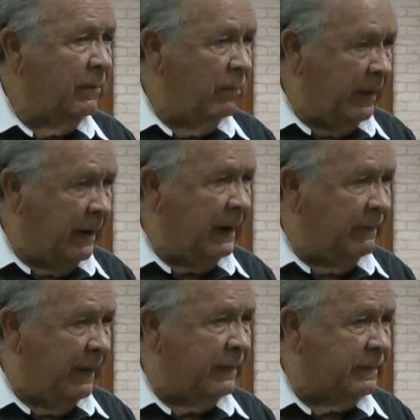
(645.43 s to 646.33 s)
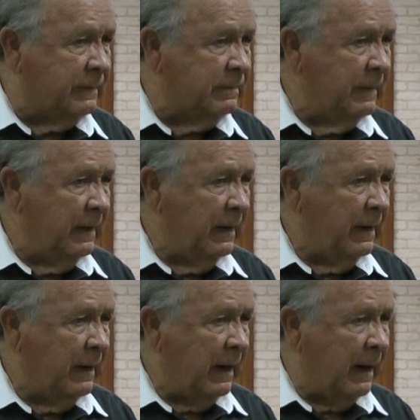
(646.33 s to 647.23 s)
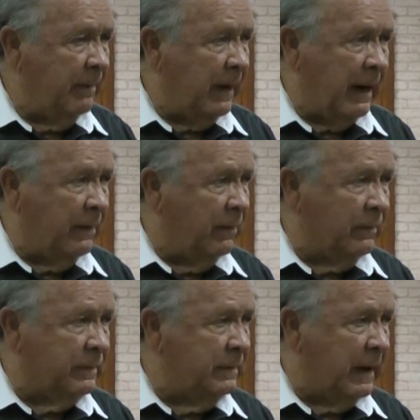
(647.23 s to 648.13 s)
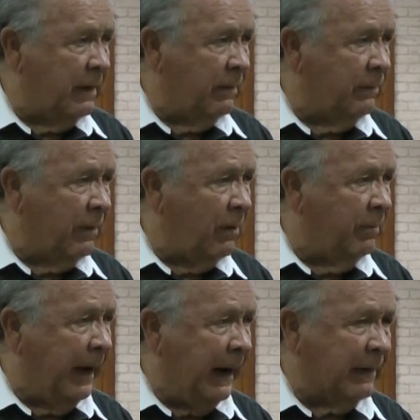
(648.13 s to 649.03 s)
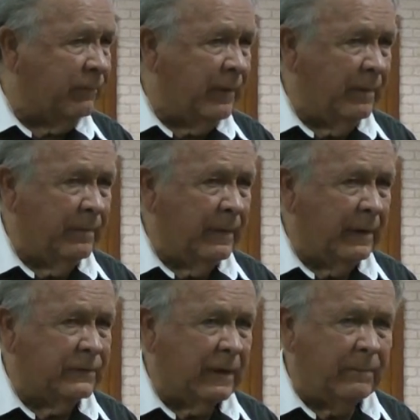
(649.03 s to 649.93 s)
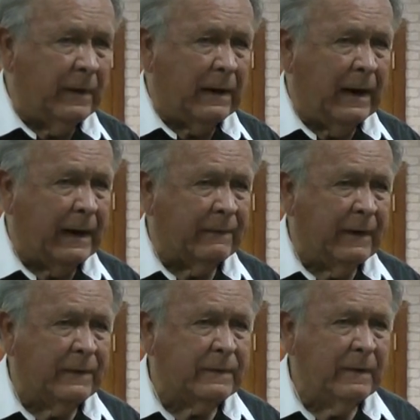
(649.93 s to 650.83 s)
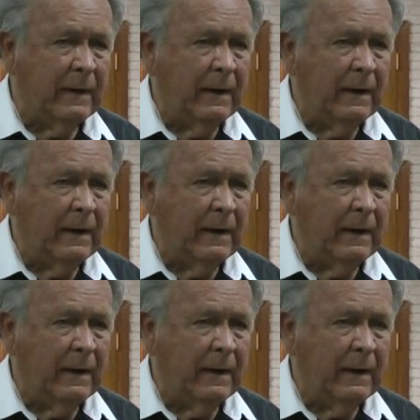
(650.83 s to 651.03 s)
We need this. I'm, I don't, I don't draw back from a subject like this